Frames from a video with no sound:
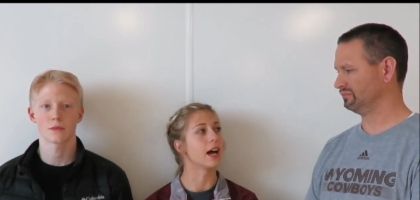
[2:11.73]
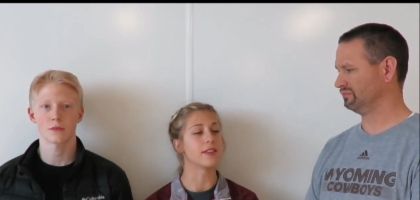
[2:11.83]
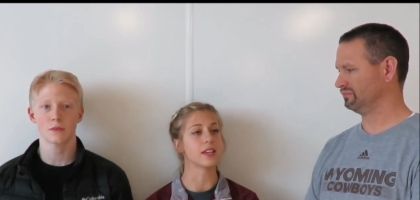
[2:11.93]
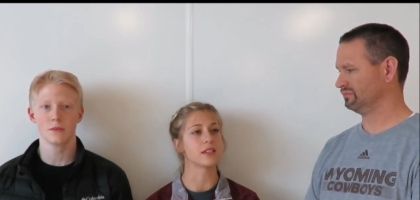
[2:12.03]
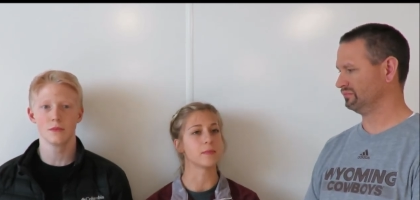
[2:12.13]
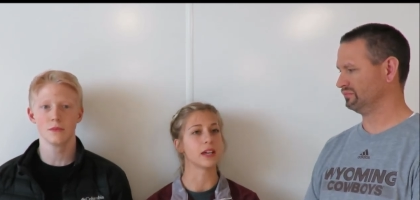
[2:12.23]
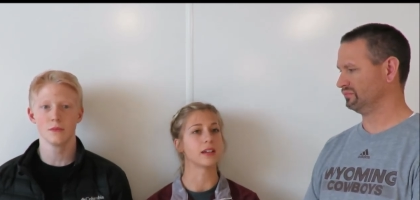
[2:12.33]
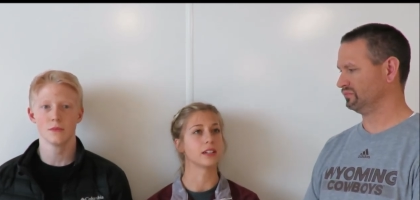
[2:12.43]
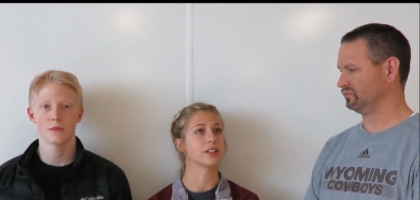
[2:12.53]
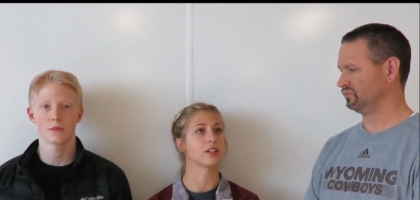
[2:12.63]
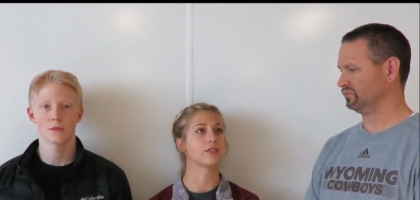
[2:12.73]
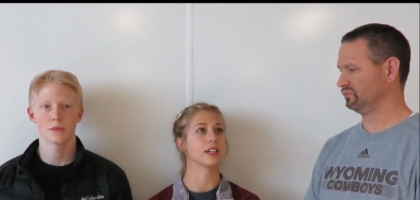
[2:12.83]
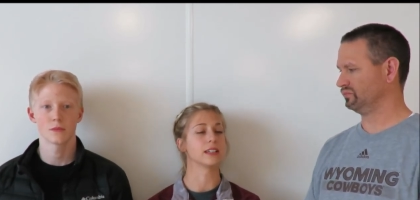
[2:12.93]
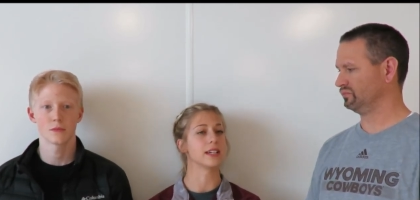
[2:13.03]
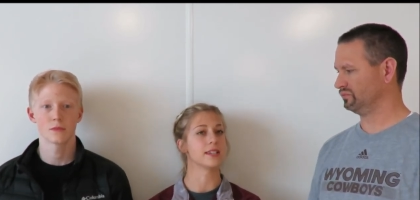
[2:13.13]
Speaker 1: at this meet cleared over
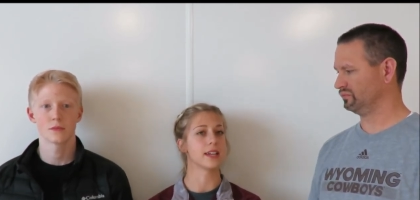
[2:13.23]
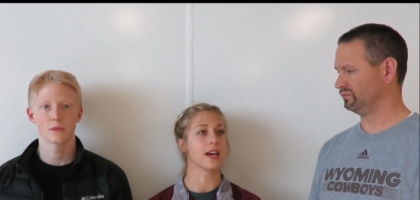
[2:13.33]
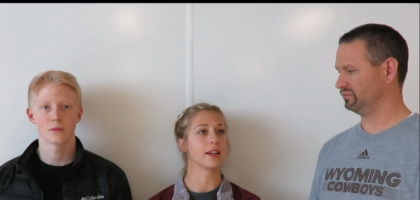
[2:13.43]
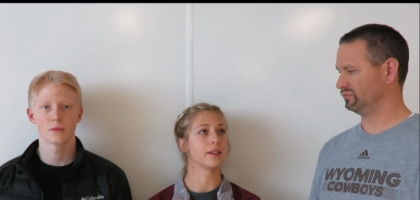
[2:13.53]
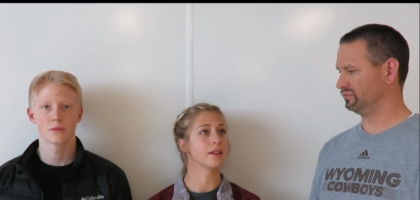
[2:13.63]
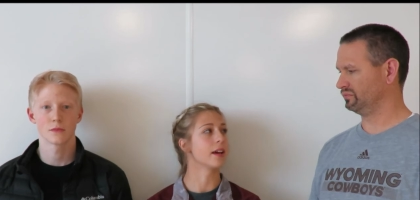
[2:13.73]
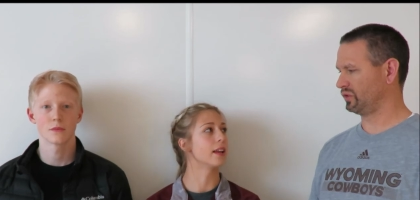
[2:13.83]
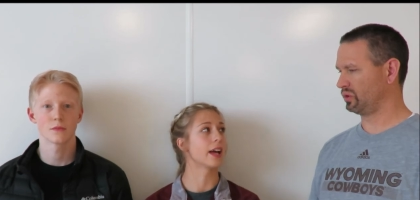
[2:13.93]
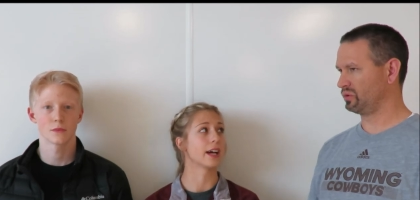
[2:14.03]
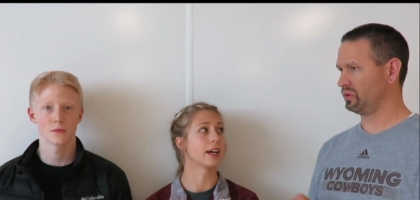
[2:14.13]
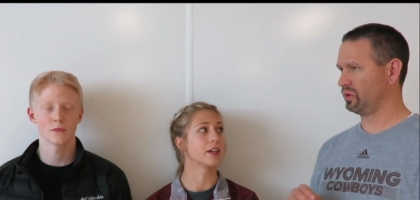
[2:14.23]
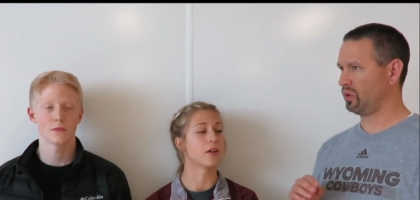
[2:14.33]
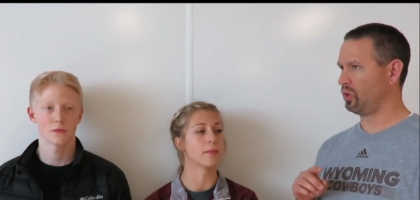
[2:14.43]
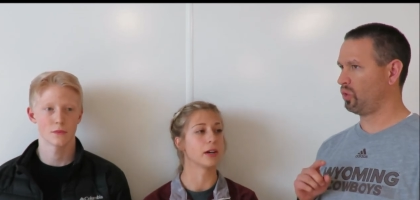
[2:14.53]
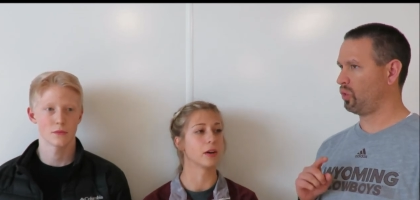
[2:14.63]
at least 10, and like I know
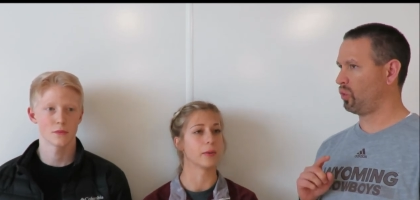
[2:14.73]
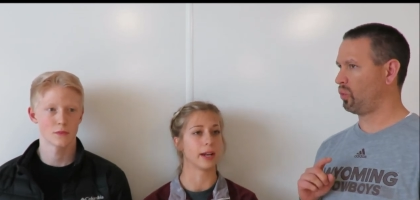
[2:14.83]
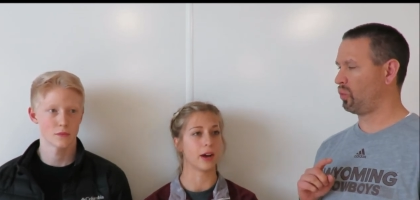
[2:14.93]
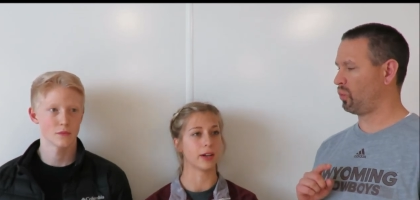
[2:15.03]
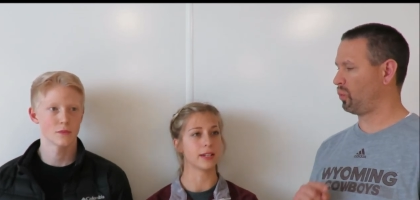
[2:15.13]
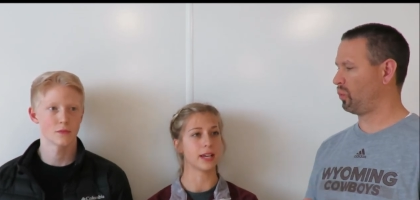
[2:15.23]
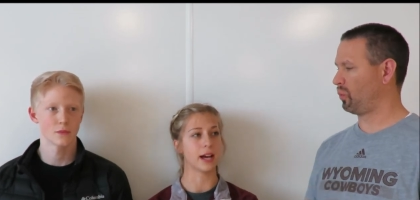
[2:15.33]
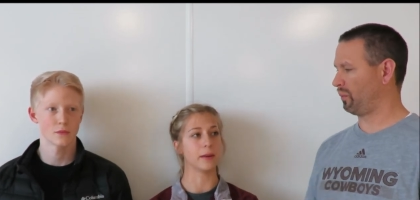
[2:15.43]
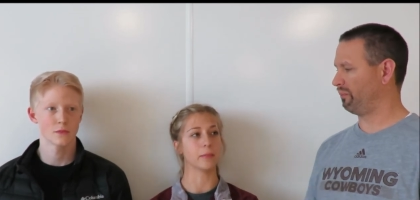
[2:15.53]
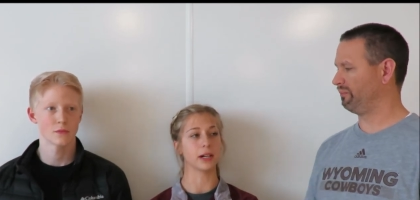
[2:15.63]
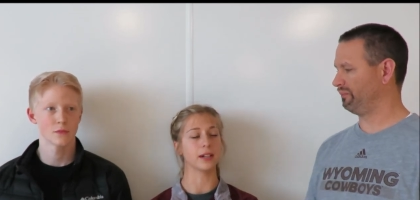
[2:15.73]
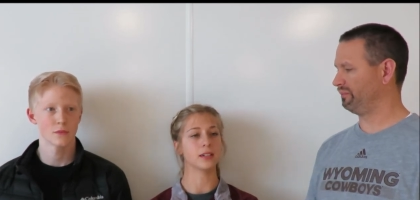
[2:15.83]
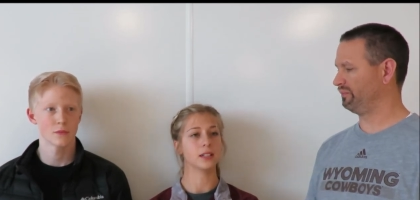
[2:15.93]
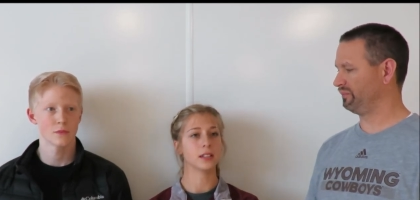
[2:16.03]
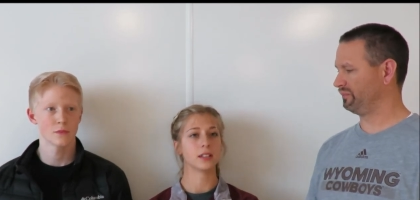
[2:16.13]
Amira went out at 10, but
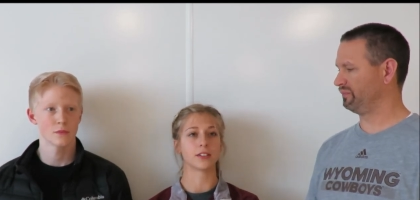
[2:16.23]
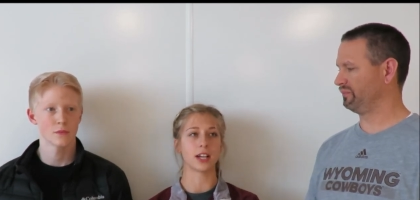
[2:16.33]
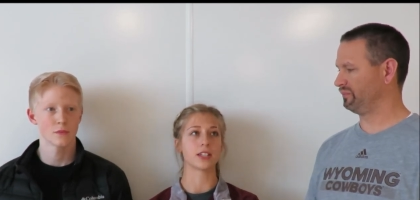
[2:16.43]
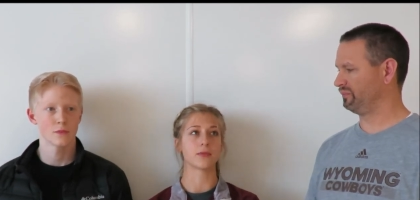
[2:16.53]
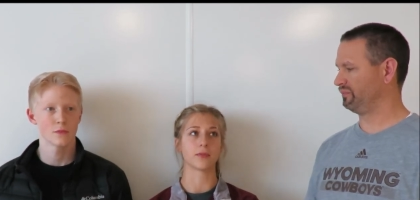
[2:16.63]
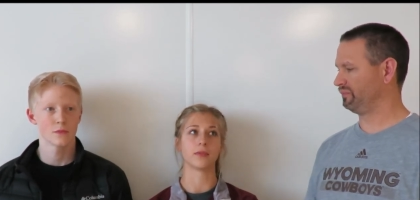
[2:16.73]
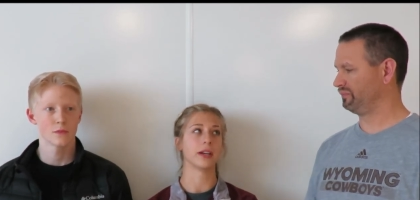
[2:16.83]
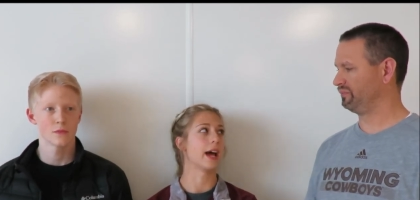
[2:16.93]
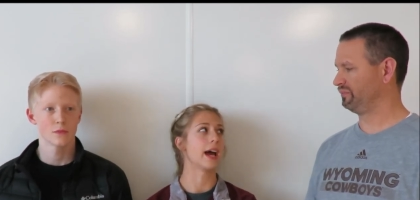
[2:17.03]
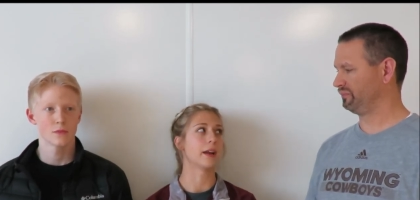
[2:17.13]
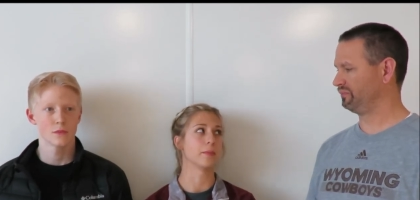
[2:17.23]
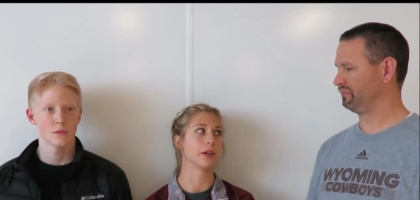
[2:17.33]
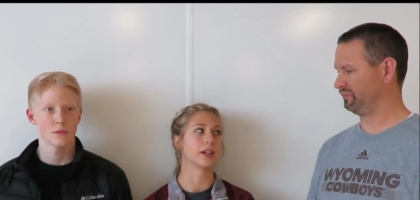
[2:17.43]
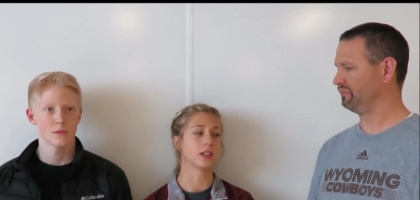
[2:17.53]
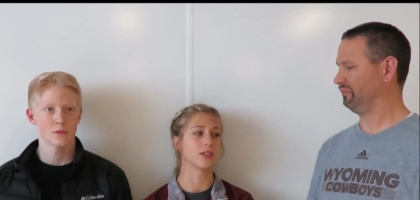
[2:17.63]
Grace and I had a
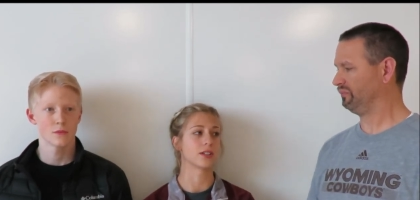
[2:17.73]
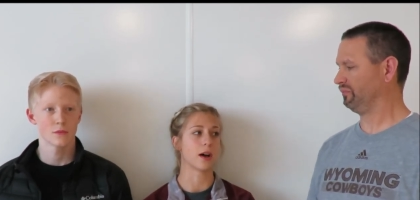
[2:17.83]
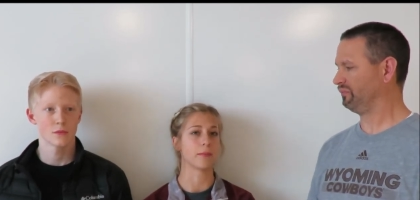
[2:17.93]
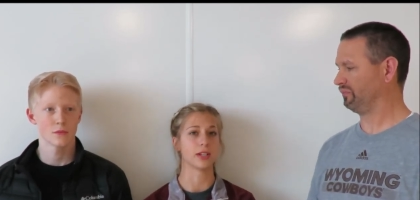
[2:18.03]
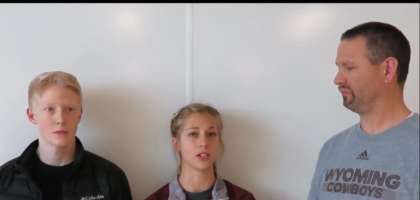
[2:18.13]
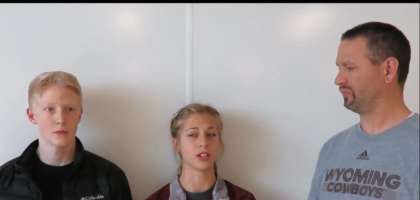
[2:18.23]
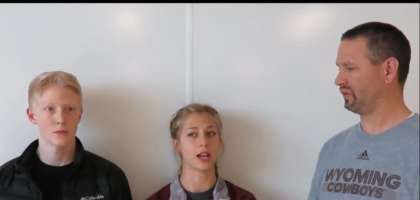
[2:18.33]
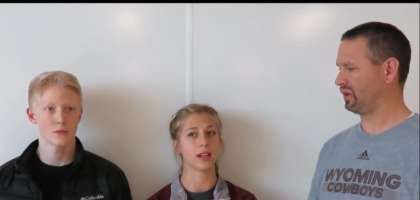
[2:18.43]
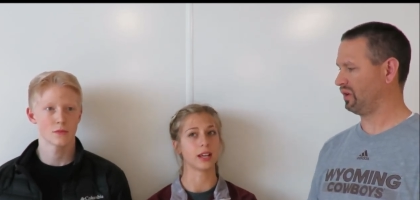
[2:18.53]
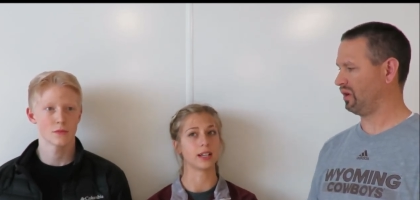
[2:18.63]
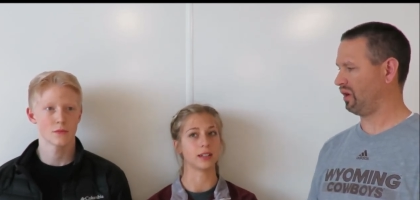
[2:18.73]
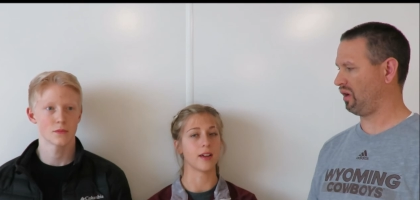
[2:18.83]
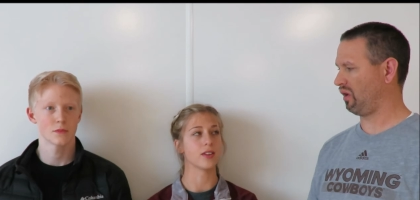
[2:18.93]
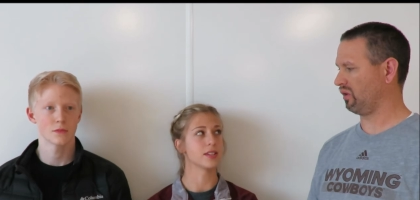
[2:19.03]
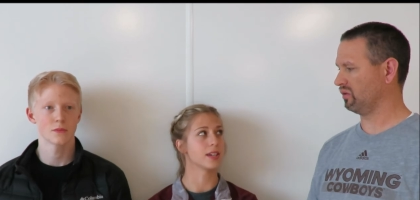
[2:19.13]
pretty close competition at like
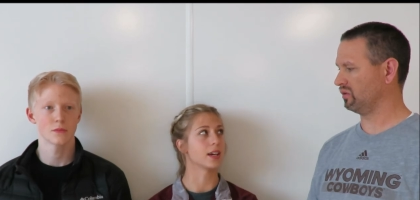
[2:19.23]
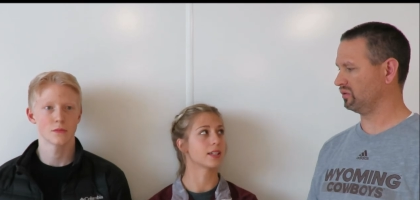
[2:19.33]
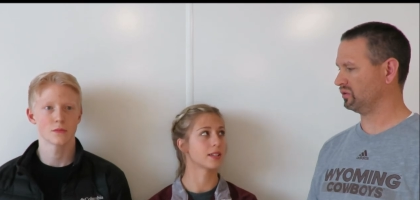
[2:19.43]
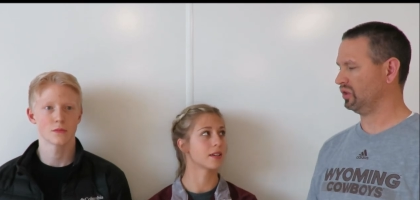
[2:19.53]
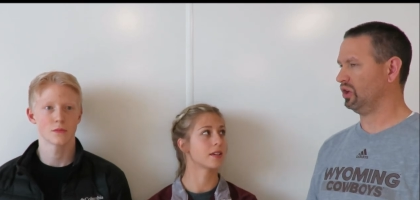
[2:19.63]
11-6.